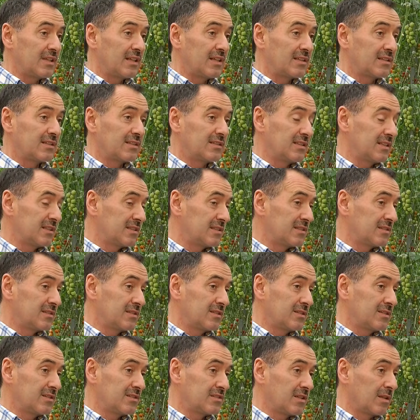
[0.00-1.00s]
Like
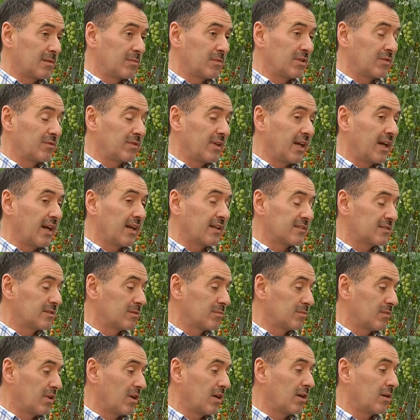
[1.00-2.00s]
this summer we had
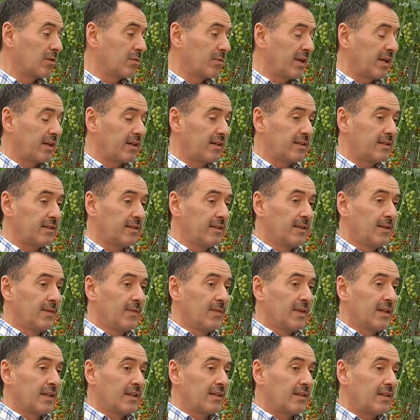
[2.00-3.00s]
some hot weather
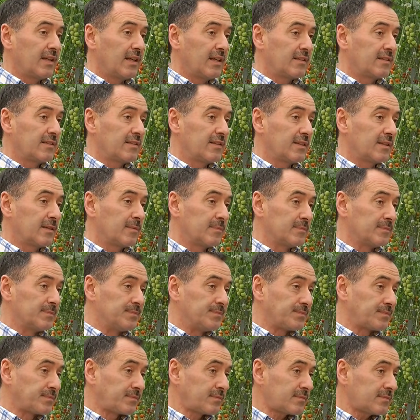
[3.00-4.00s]
that
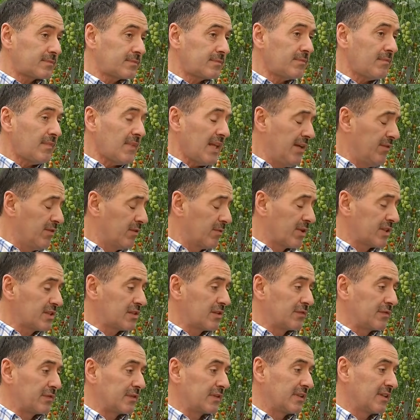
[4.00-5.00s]
if it
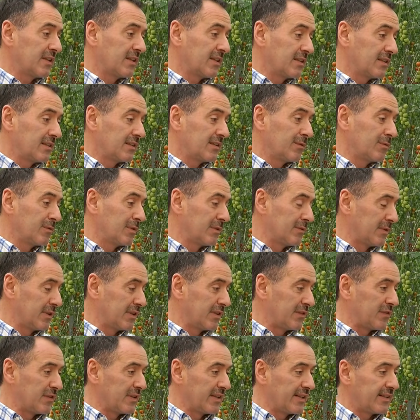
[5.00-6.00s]
wasn't for the
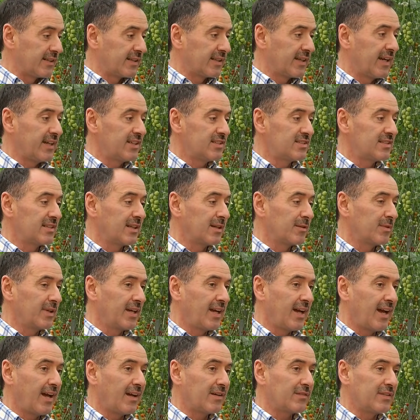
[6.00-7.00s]
wonderful irrigation that we
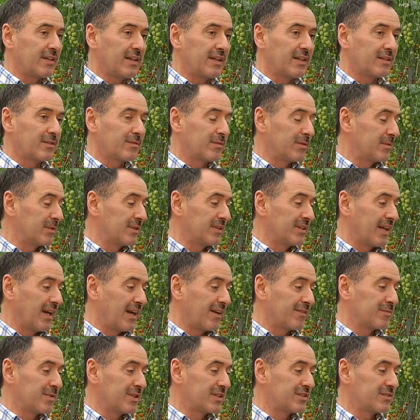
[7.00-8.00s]
have here, we wouldn't
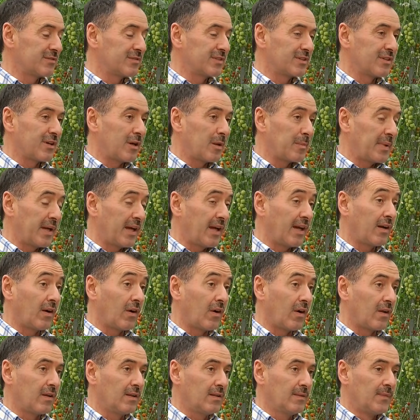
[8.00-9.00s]
have much of a crop at
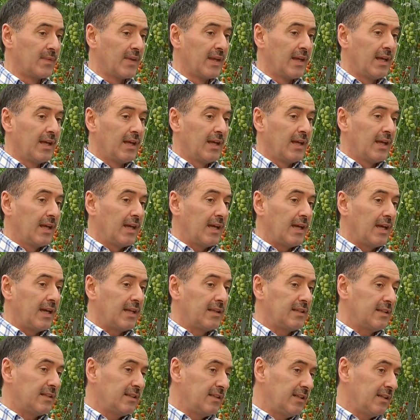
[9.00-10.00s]
all.
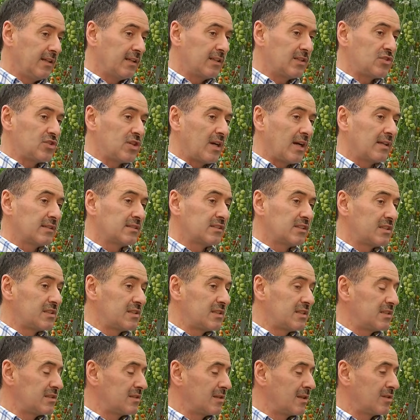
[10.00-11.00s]
And the other challenge is
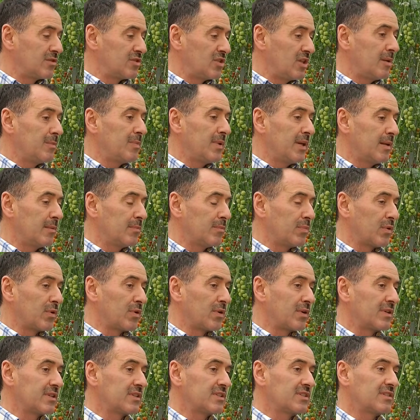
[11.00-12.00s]
the cheap
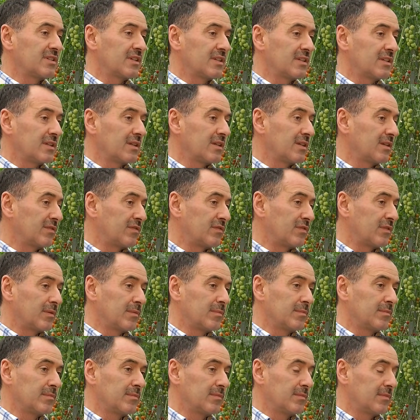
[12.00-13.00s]
imports
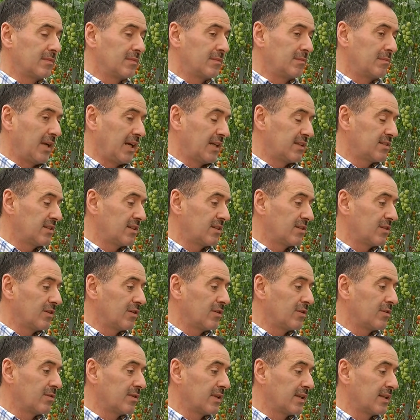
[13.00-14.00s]
from
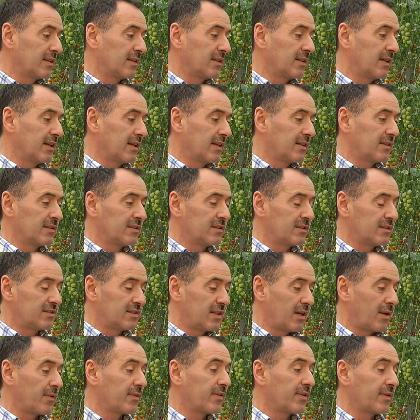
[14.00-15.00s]
Mexico and the
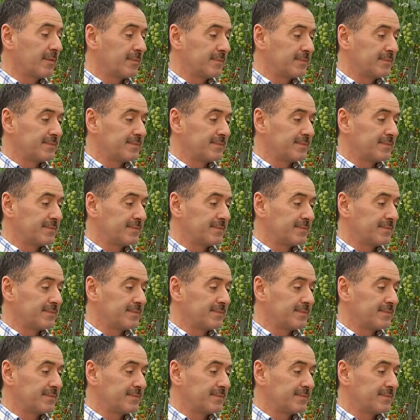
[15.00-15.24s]
south.